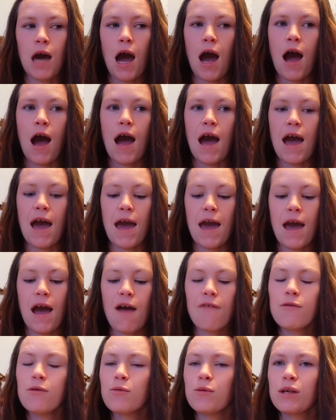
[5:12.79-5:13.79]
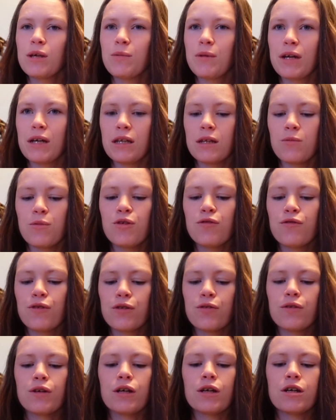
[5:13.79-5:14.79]
I haven't really been in the mood for
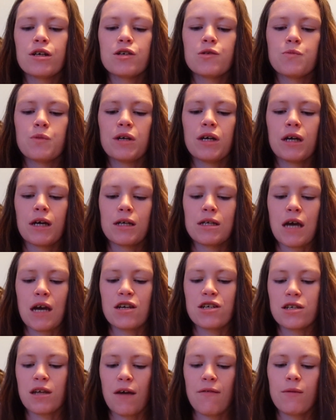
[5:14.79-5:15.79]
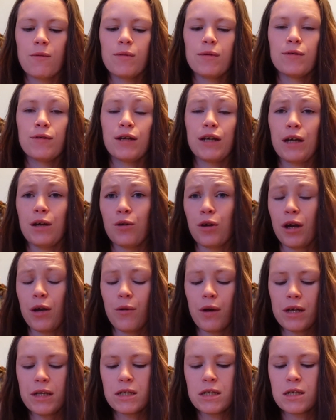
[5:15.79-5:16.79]
thrillers because I just haven't been reading great
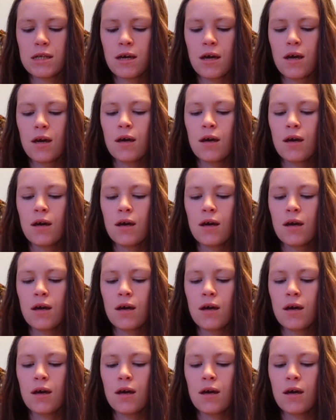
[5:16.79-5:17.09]
ones.